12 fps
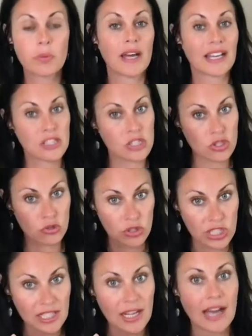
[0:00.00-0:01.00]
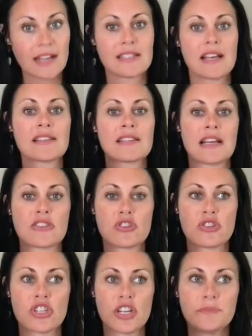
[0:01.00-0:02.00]
excrete excess
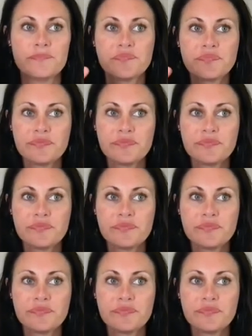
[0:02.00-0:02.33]
estrogen.